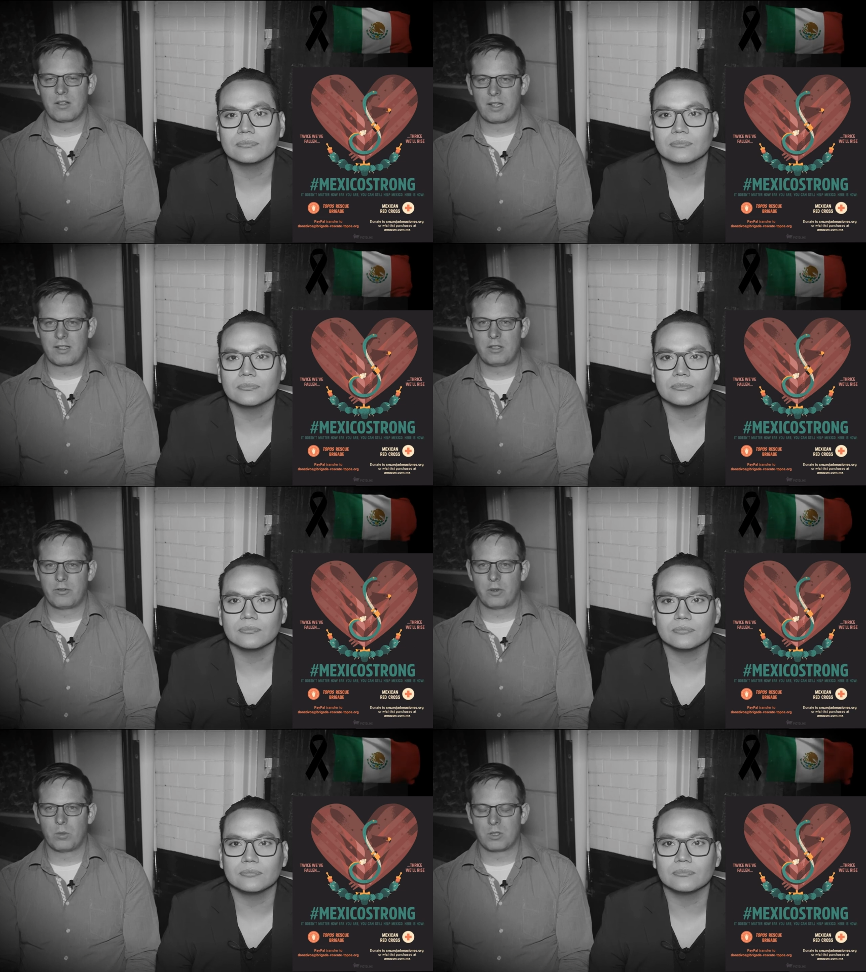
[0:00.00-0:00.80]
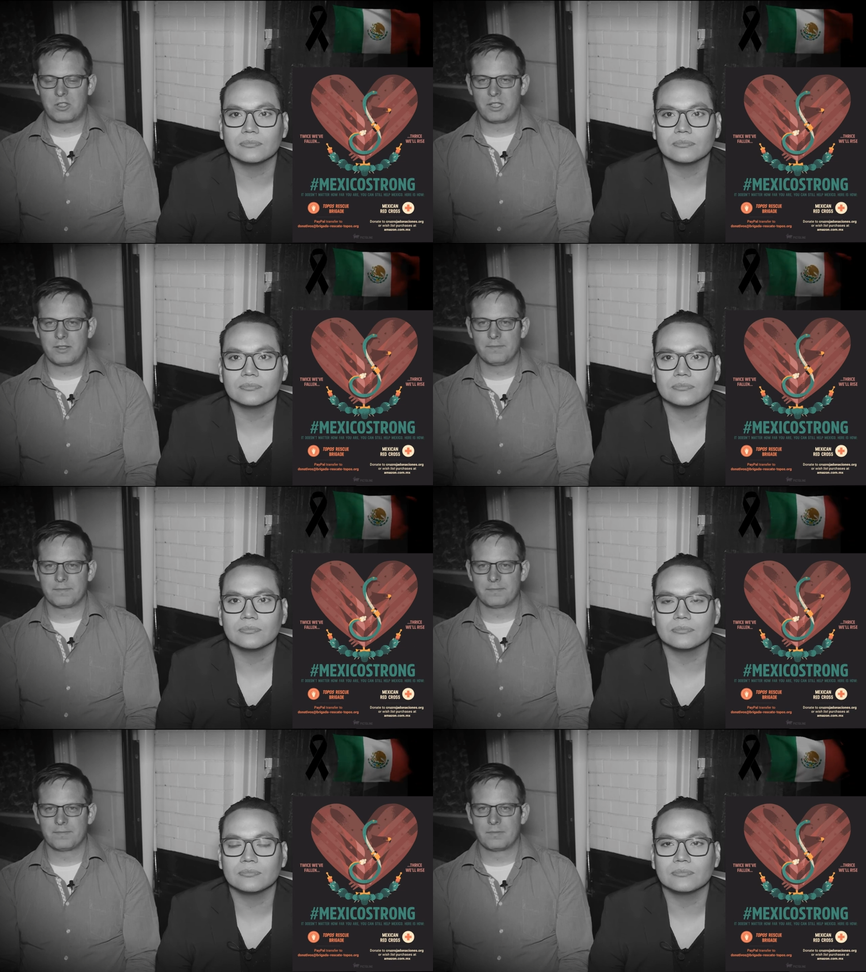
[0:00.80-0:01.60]
Speaker 1: thank you for watching
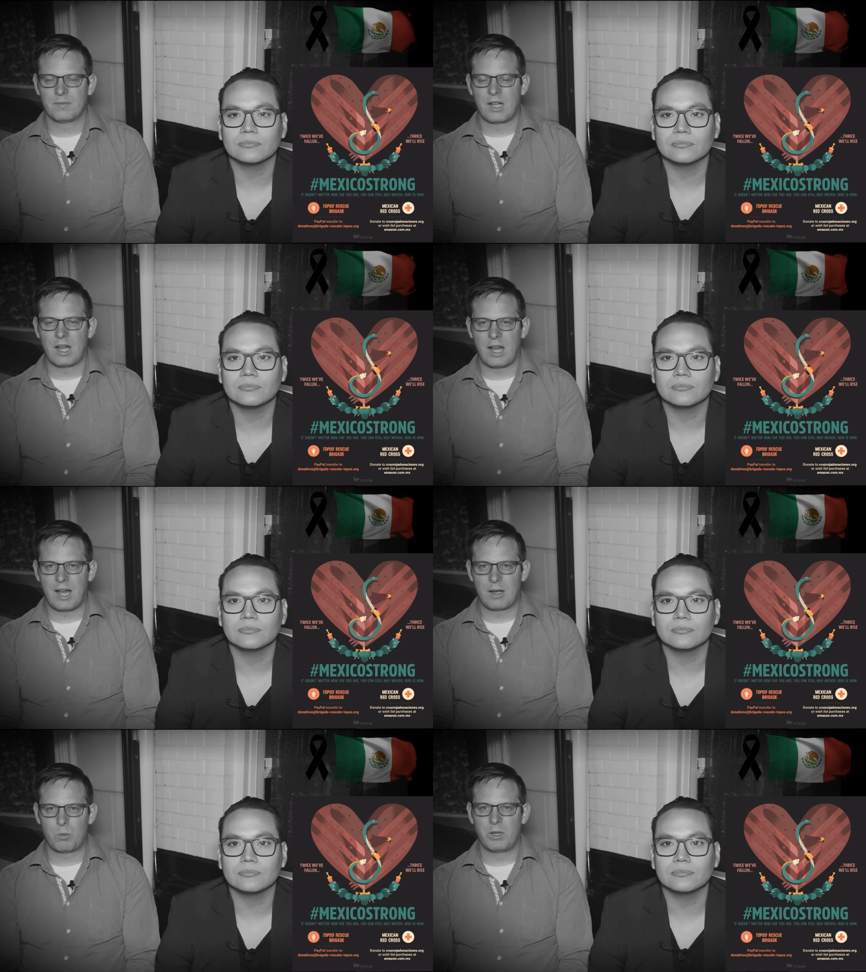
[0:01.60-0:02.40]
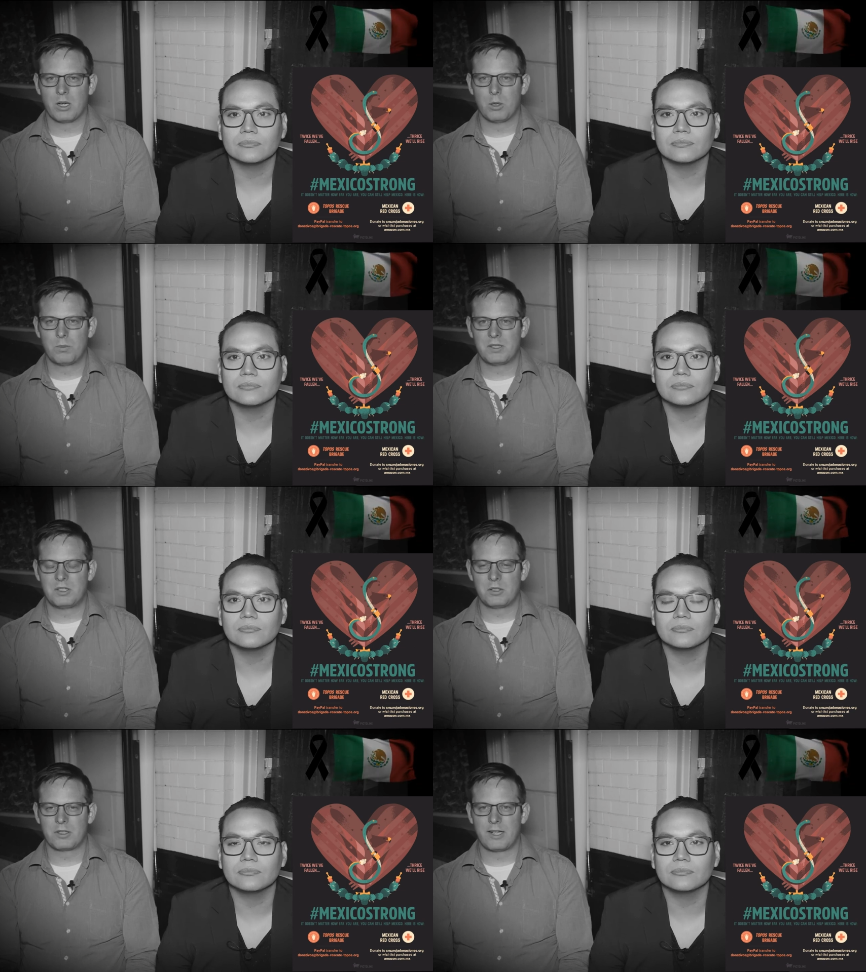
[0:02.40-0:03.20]
and we hope that
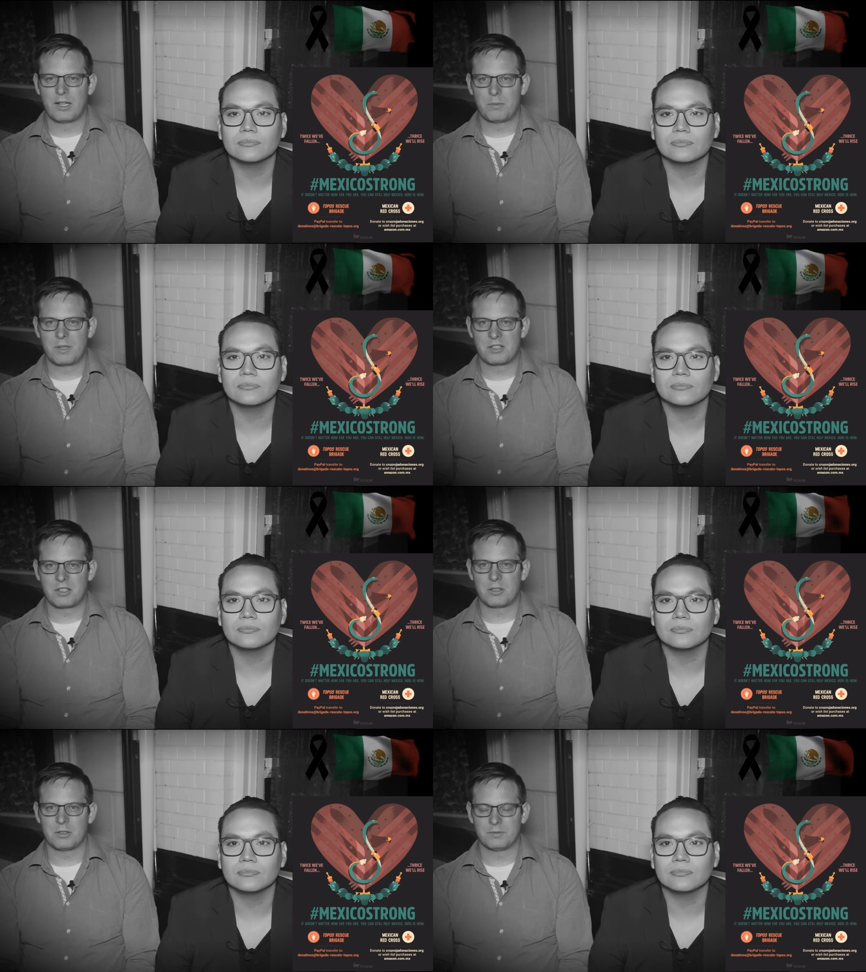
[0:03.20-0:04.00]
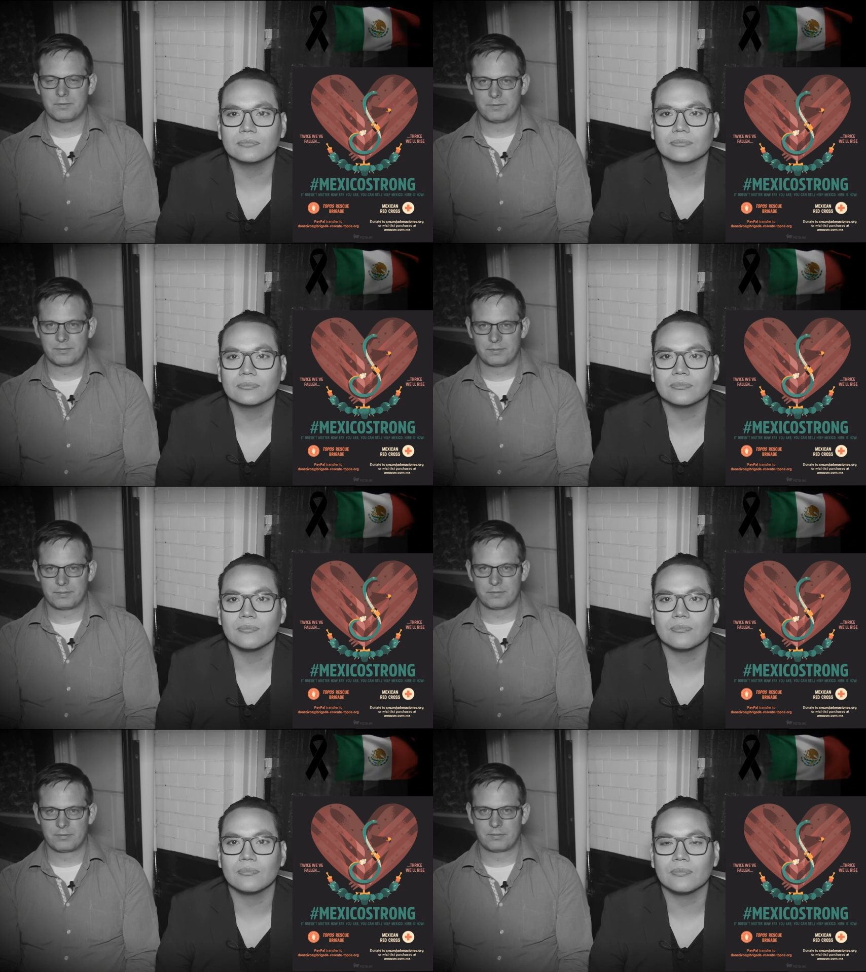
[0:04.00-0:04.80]
you can help Mexico.
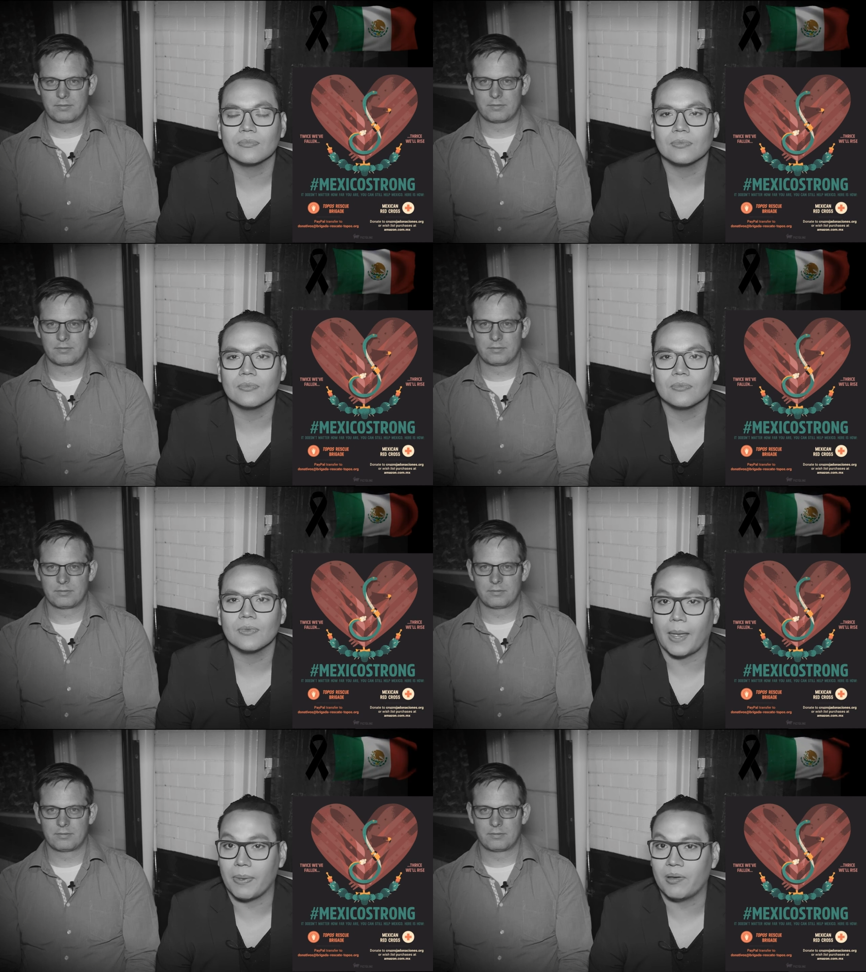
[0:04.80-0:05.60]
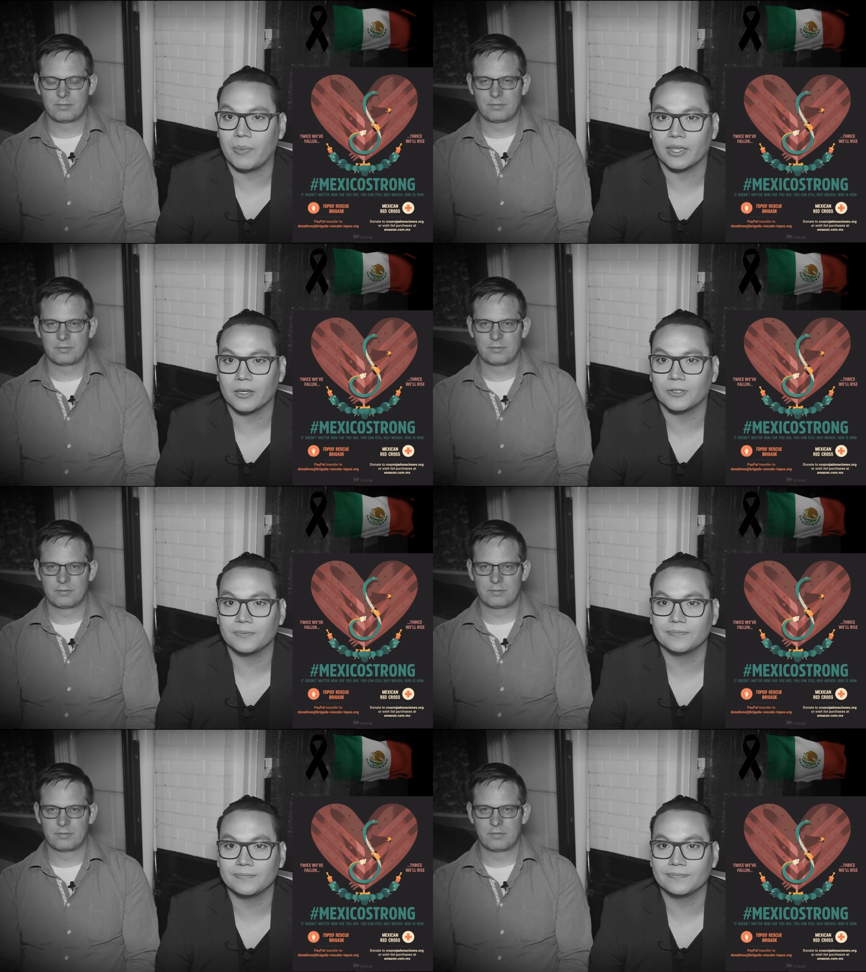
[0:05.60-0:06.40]
Speaker 2: Que viva Mexico.
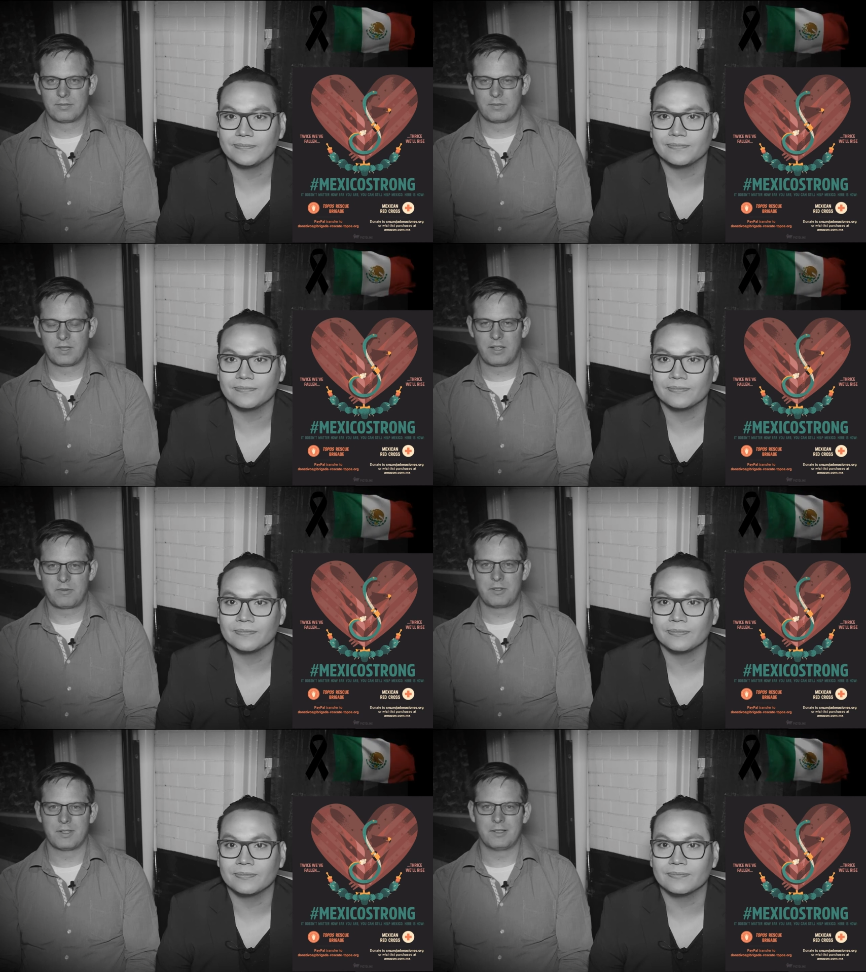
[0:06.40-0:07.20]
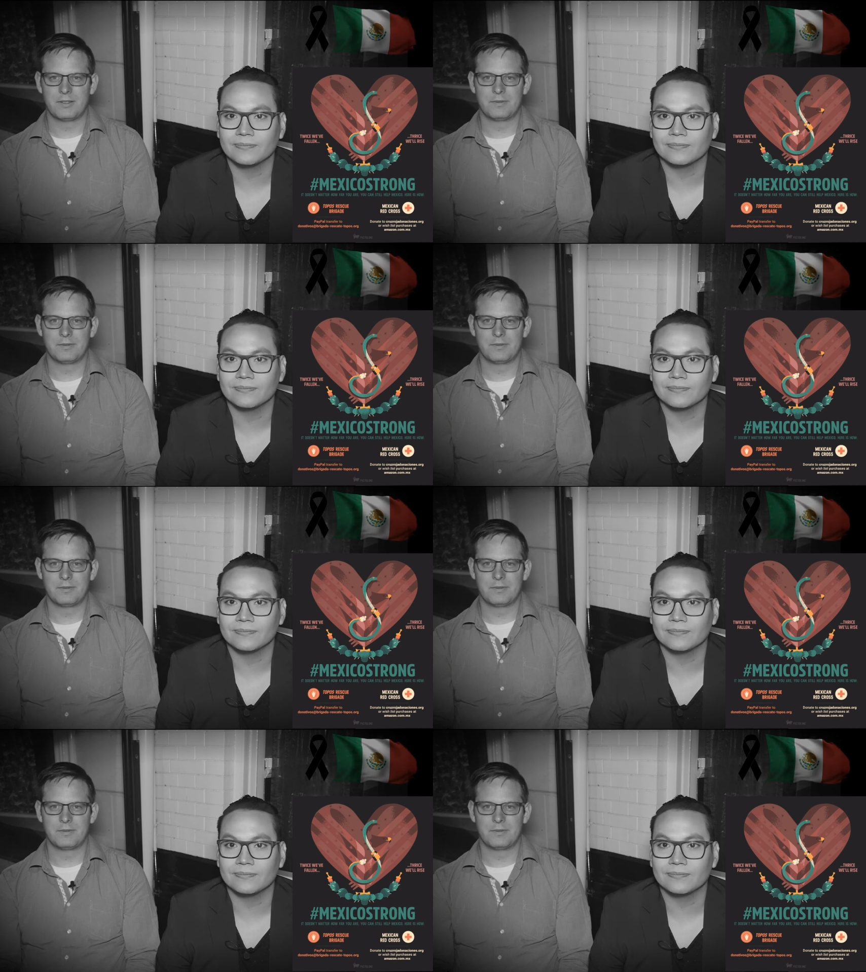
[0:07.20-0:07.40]
Speaker 1: Que viva.